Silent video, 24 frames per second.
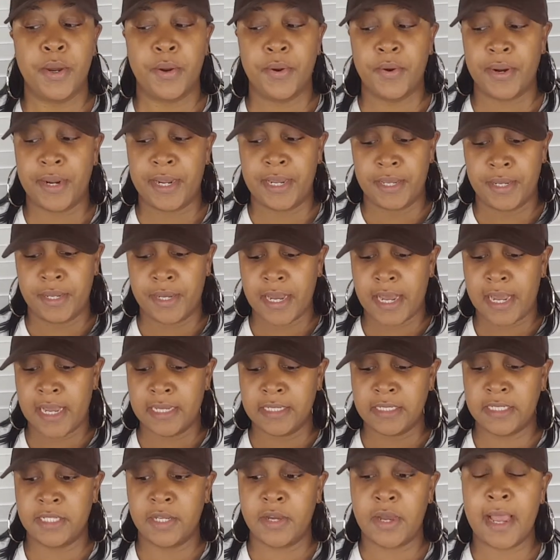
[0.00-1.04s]
great, you
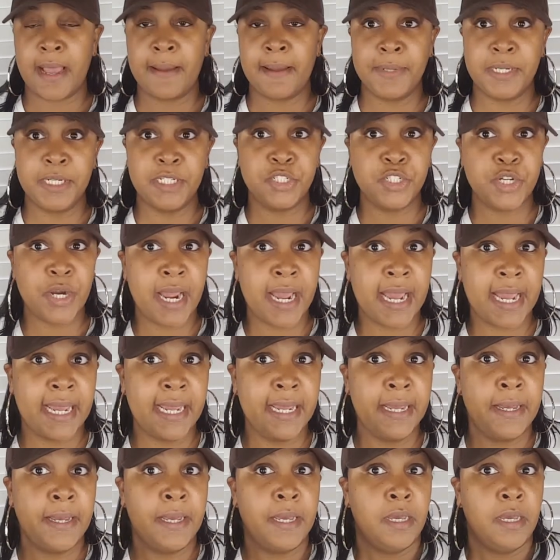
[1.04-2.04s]
guys. So I'm gonna try